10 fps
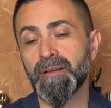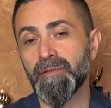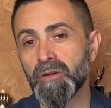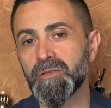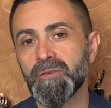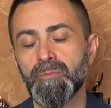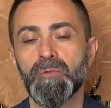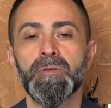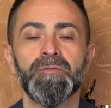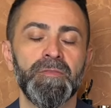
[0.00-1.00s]
i've heard some
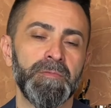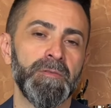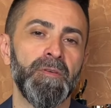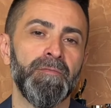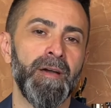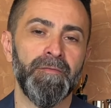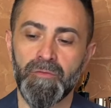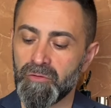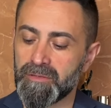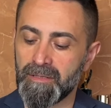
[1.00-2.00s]
rumors from some of my
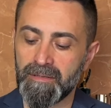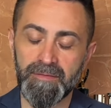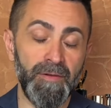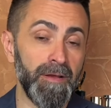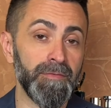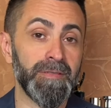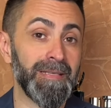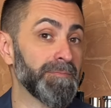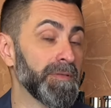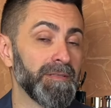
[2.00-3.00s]
viewers that this fragrance
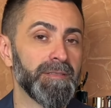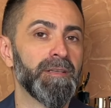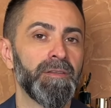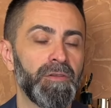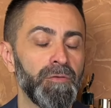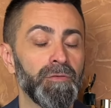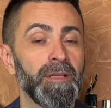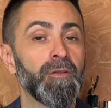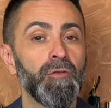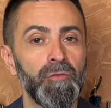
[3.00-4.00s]
has been discontinued
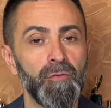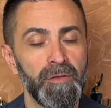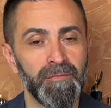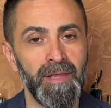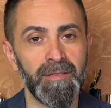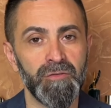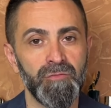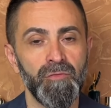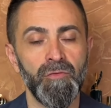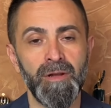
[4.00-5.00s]
i don't know if that's
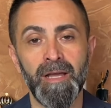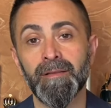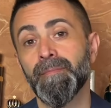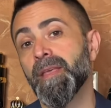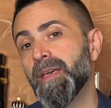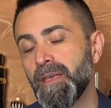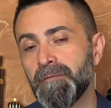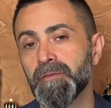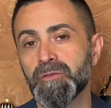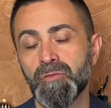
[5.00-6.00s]
true or not
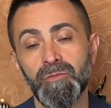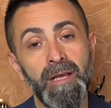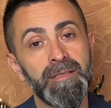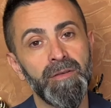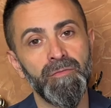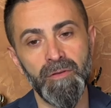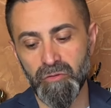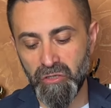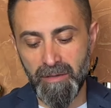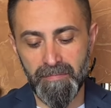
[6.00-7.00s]
if it's true that's a real
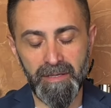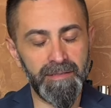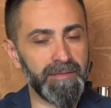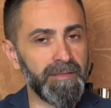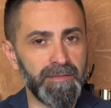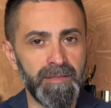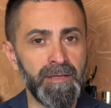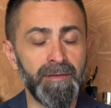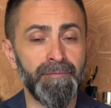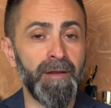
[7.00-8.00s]
shame because this
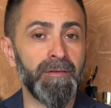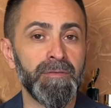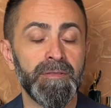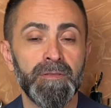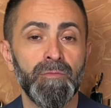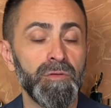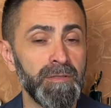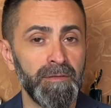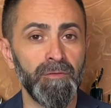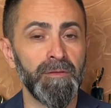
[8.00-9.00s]
uh, fragrance uh,
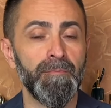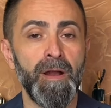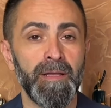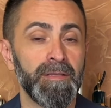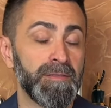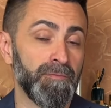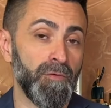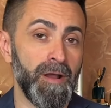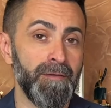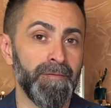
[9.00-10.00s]
wasn't on the markets
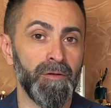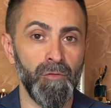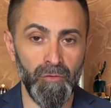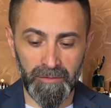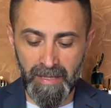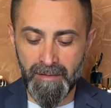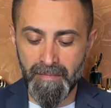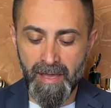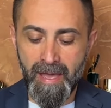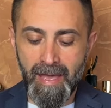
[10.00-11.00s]
for a very long time
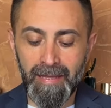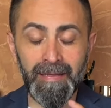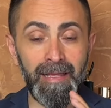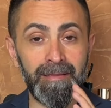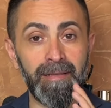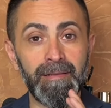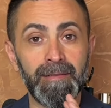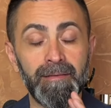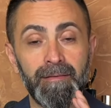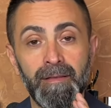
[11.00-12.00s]
and i think
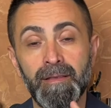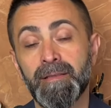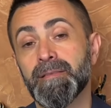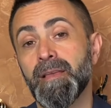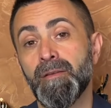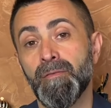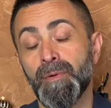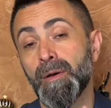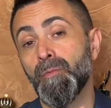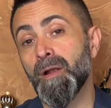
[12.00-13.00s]
that uh, it's a
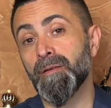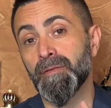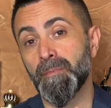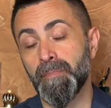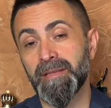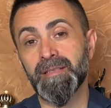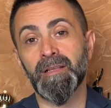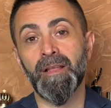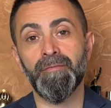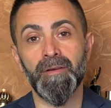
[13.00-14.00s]
one of the best
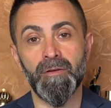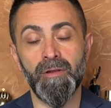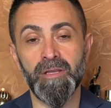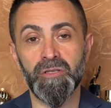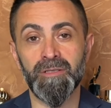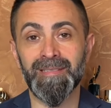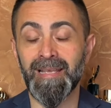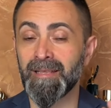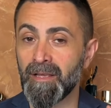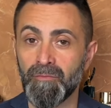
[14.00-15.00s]
Lattafa creations
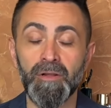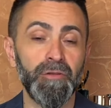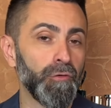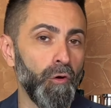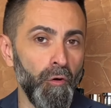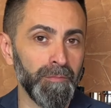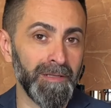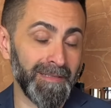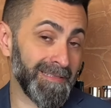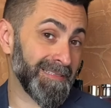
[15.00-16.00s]
and i really do hope
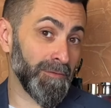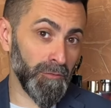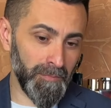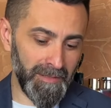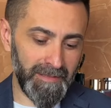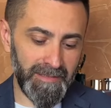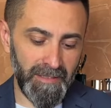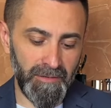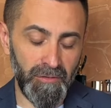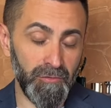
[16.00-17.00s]
that it's not been
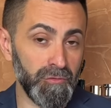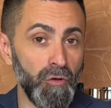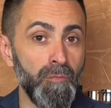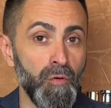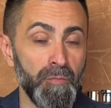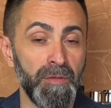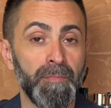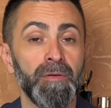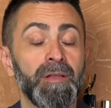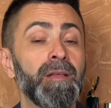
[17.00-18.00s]
discontinued so more
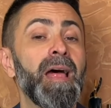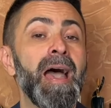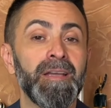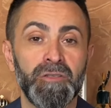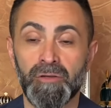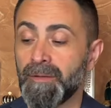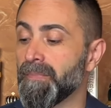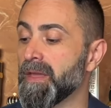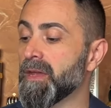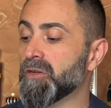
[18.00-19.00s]
people can actually
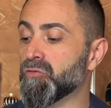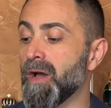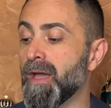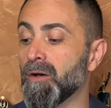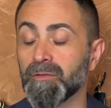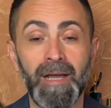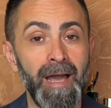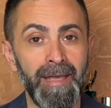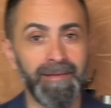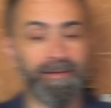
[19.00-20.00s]
try out Qaa'ed